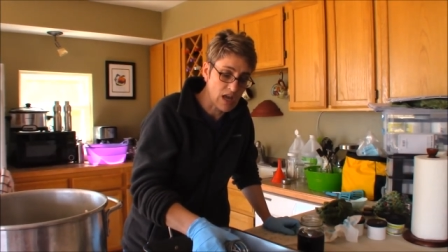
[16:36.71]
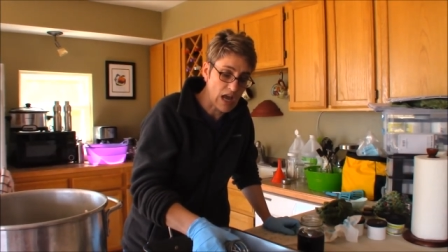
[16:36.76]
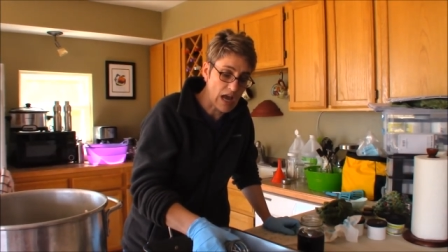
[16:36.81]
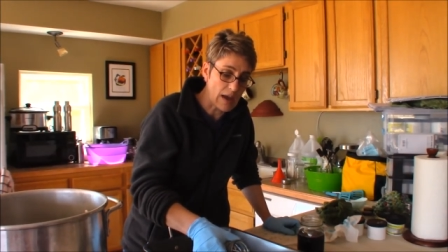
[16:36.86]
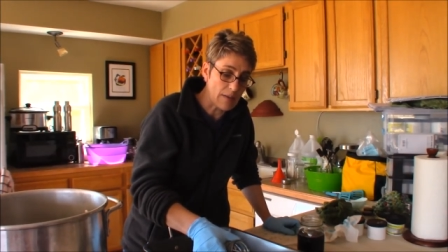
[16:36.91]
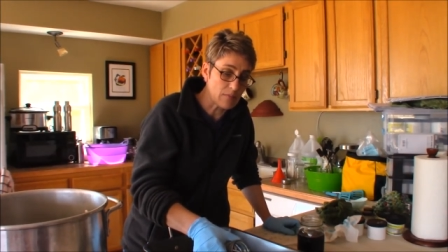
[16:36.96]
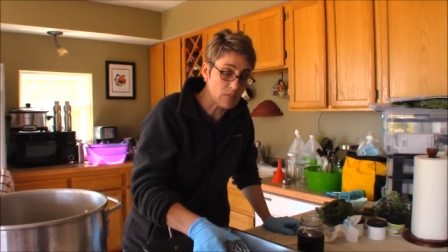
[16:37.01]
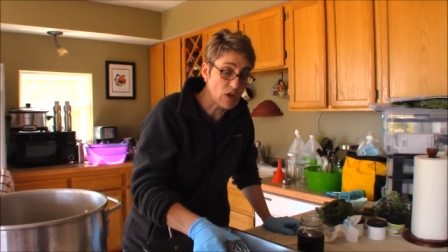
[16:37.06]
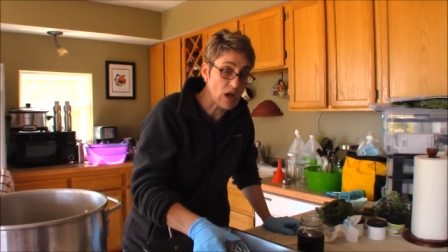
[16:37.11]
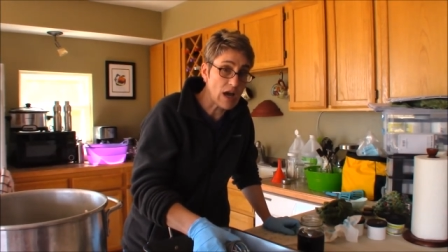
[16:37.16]

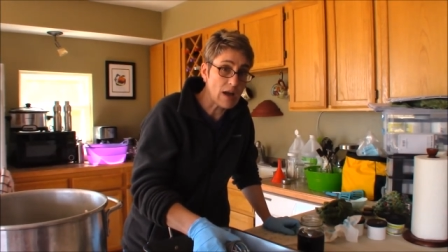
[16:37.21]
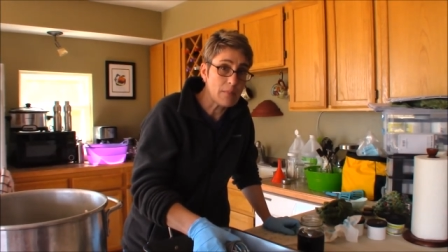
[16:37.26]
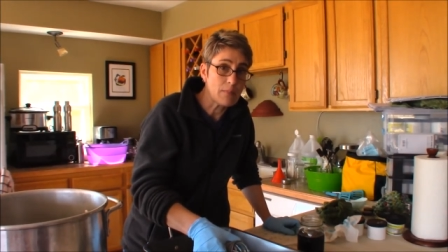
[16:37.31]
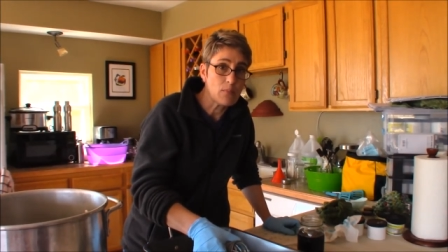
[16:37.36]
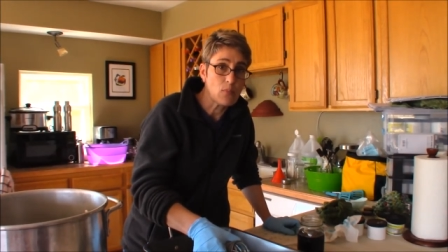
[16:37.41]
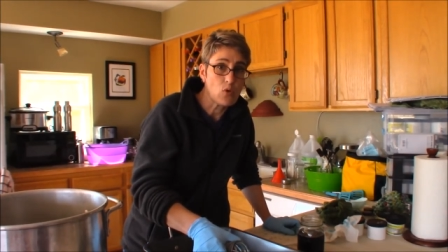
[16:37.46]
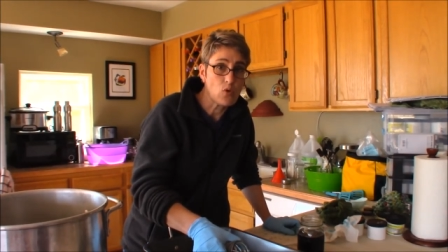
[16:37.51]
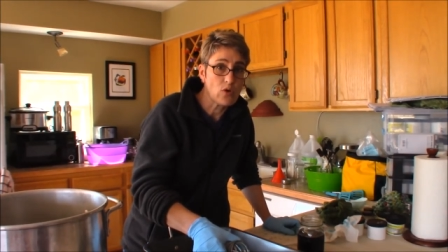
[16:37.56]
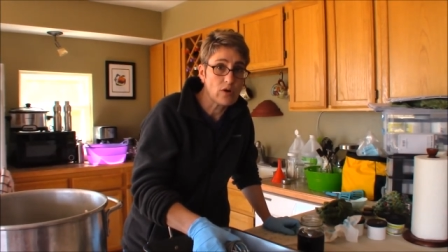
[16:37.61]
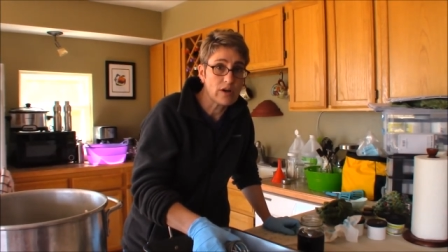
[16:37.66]
I'm
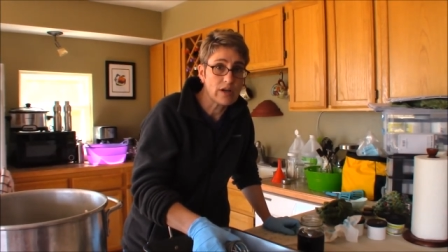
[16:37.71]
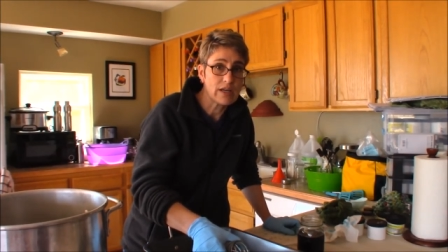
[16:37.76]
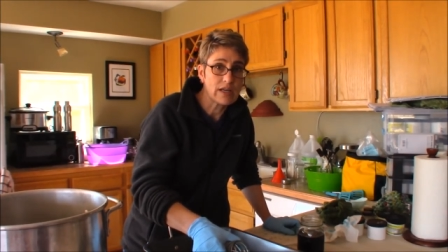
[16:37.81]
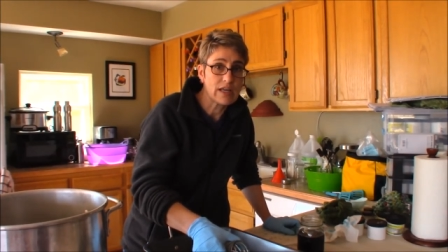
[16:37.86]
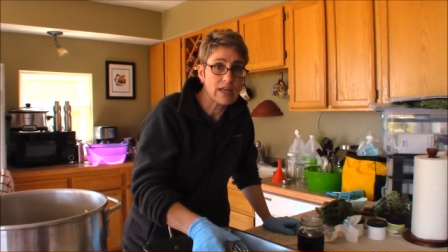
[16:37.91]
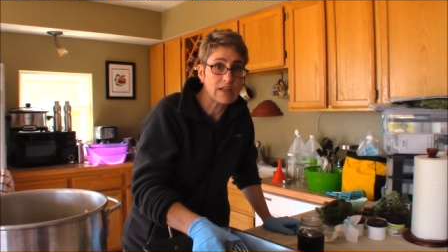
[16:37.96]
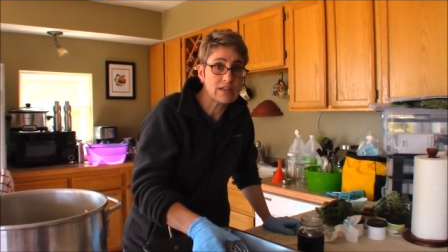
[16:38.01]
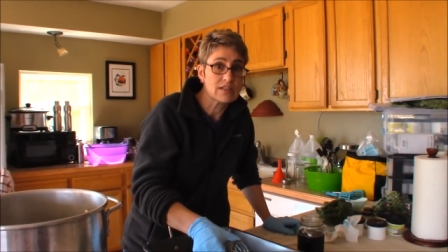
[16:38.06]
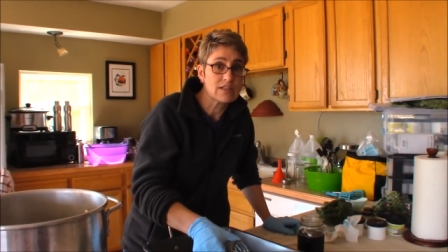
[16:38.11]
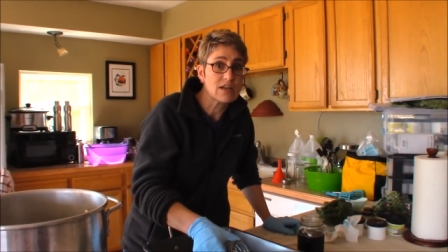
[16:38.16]
not pouring
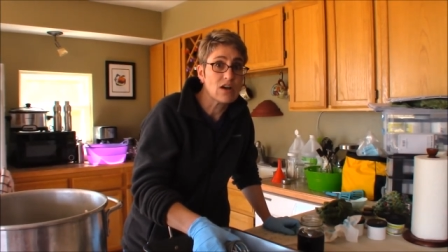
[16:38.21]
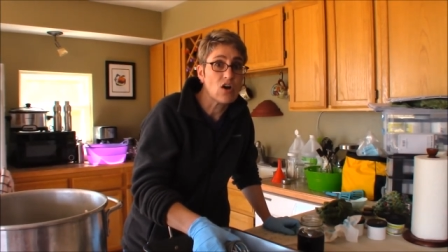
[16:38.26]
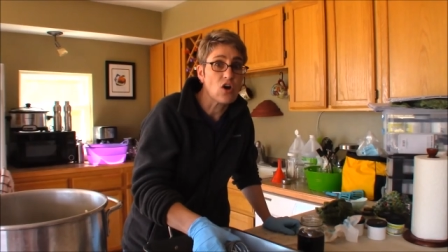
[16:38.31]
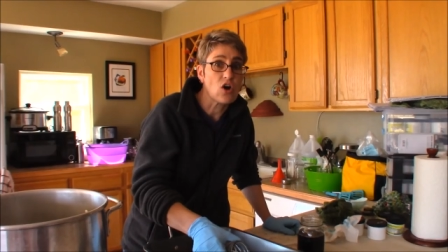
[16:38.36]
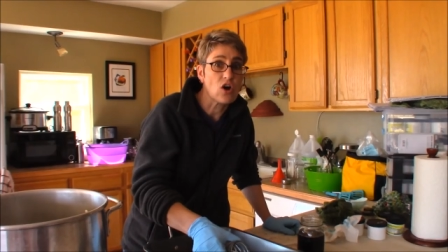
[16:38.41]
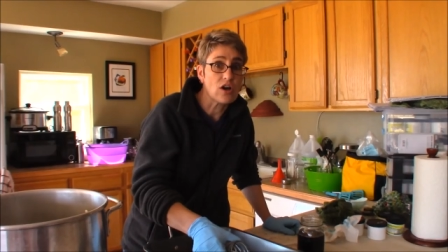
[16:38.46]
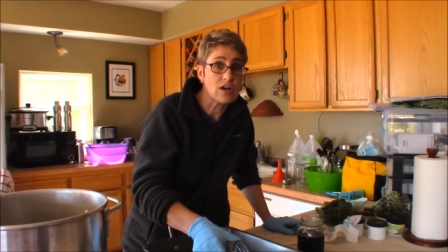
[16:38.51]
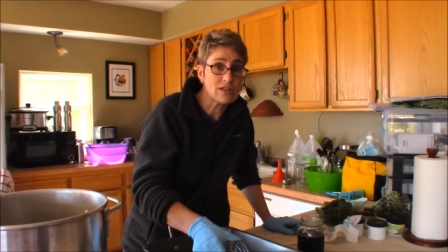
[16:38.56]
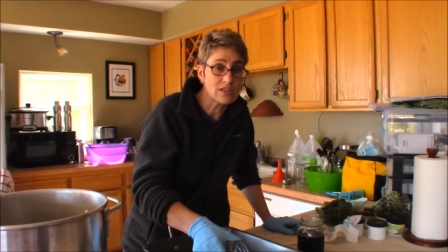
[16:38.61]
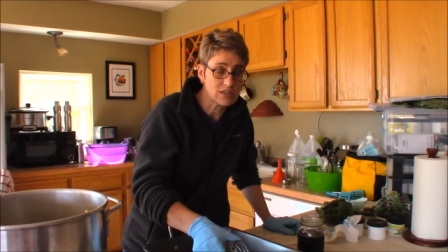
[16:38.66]
it
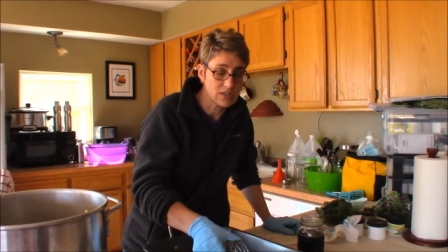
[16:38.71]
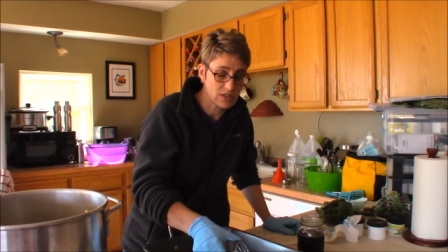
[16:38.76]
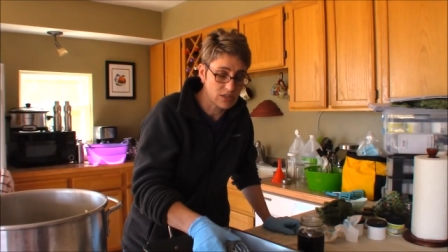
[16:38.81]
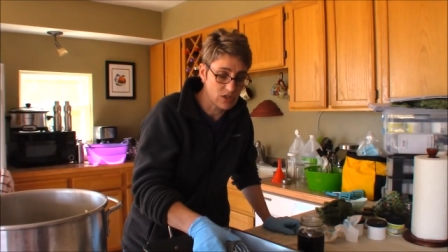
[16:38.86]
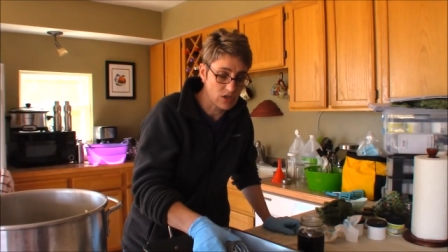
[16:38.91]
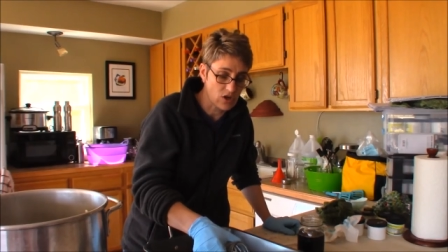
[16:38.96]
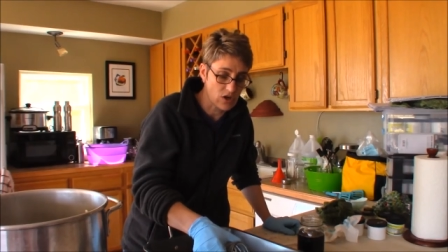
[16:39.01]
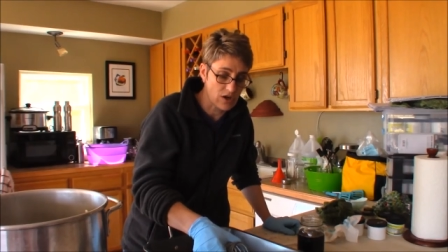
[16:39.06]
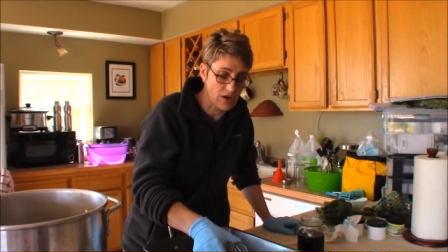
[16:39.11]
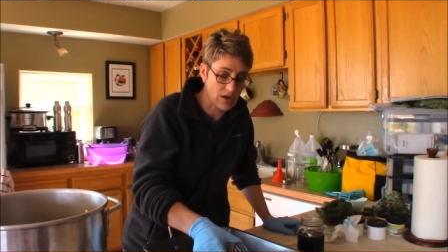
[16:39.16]
onto the
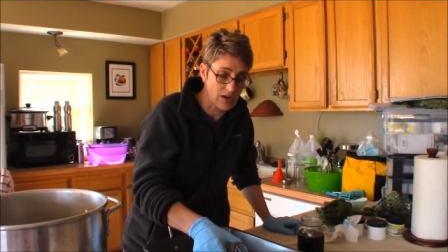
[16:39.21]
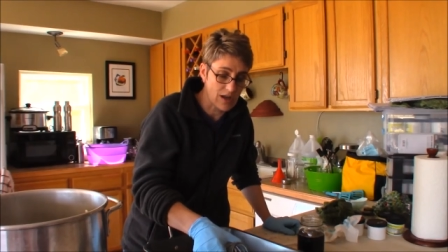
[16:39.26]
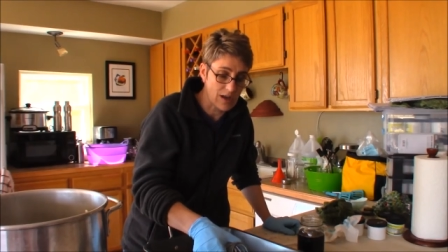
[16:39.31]
yarn,